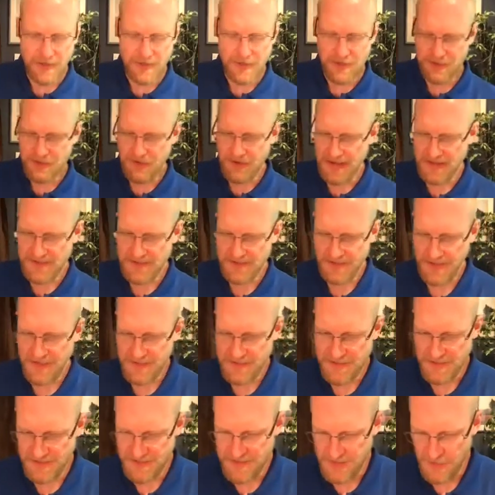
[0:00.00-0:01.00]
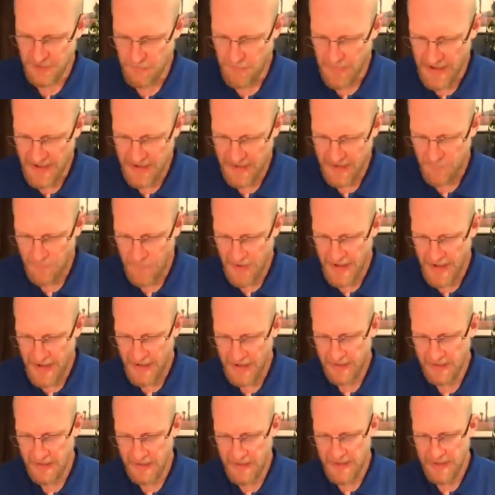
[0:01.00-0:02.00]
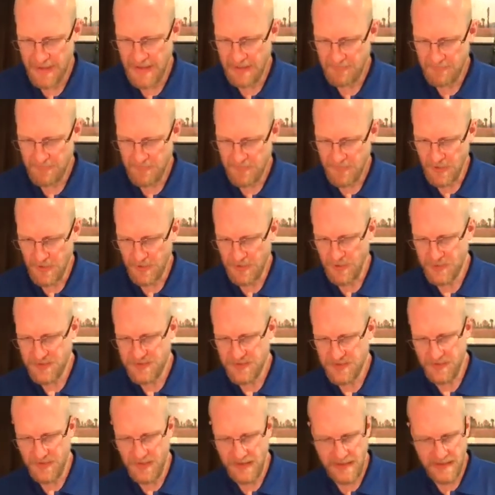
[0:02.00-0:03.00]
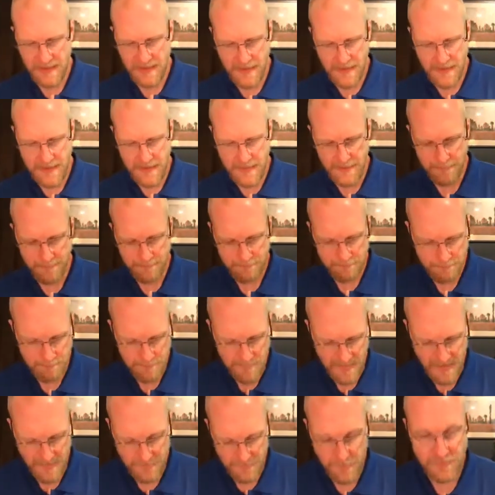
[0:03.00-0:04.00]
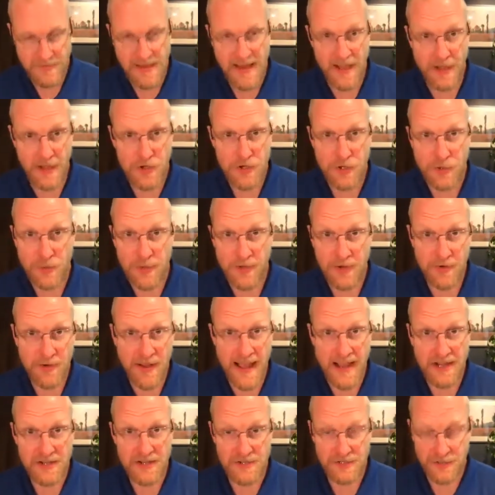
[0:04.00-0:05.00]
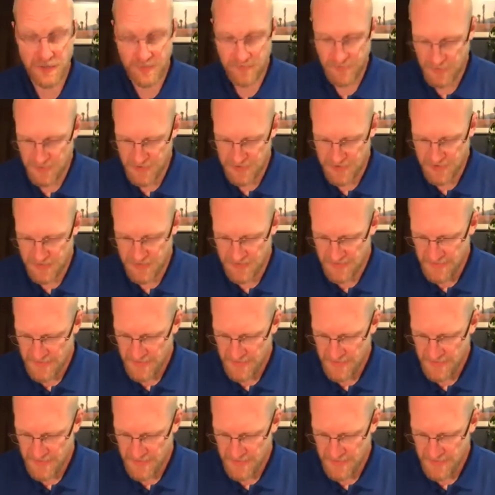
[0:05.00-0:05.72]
your translation. So using the, if you've got a New International Version,